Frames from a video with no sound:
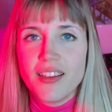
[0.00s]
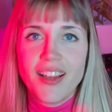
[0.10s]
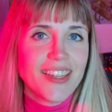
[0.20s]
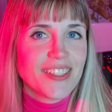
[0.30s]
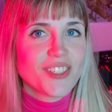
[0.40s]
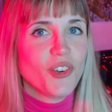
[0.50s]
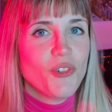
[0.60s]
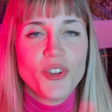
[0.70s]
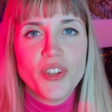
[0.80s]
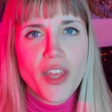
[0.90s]
And so
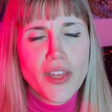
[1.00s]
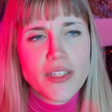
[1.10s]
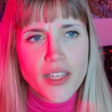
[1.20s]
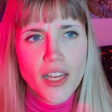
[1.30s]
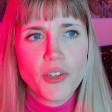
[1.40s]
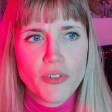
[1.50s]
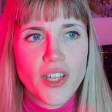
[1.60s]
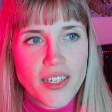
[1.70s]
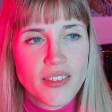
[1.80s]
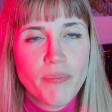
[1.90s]
on. And that's kind of
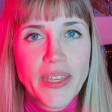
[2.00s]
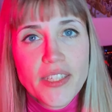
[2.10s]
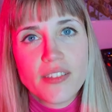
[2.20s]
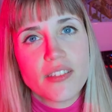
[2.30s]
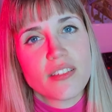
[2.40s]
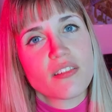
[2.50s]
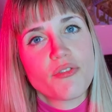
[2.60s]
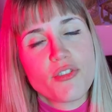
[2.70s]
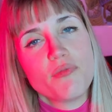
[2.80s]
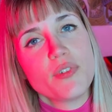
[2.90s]
like the basis
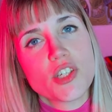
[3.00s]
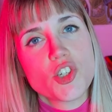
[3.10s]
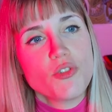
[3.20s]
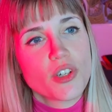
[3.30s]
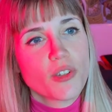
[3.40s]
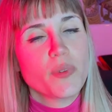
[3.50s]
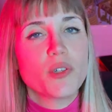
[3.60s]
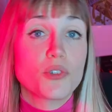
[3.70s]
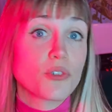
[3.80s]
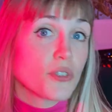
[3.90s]
from which you can
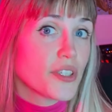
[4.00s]
build your